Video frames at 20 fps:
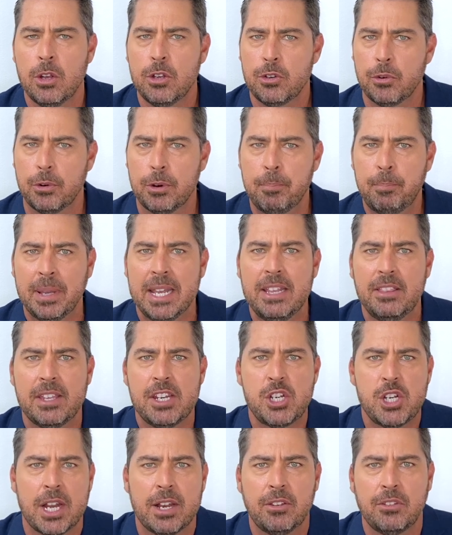to repeat the
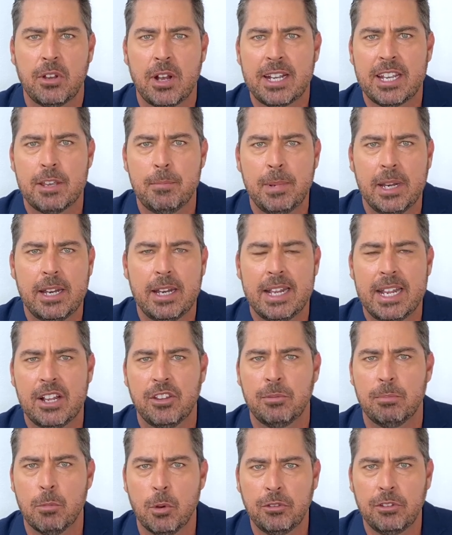genocide committed
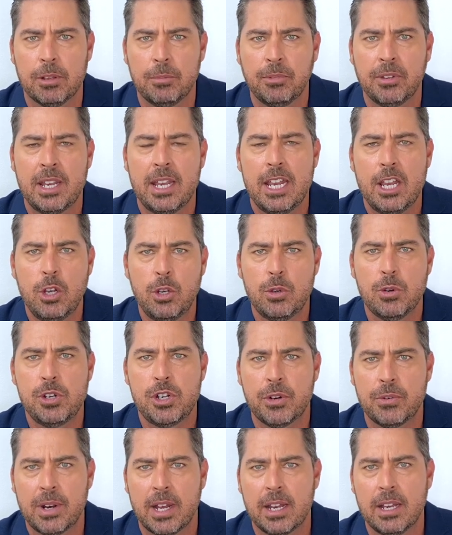against Muslims in
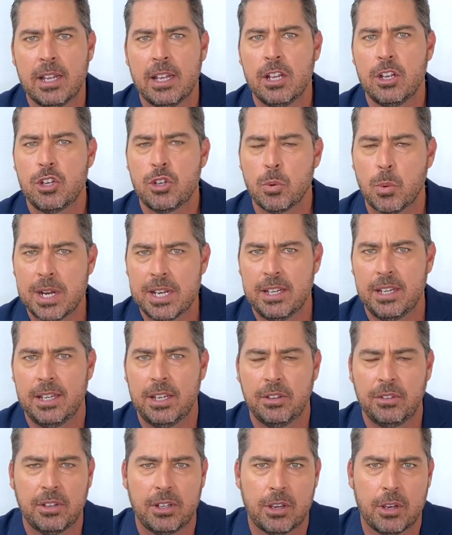Gujarat 20
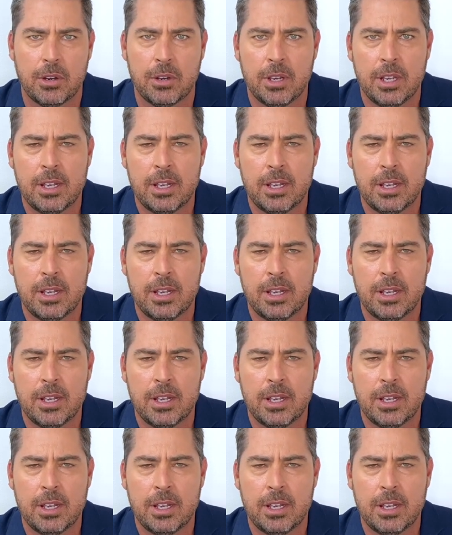years ago,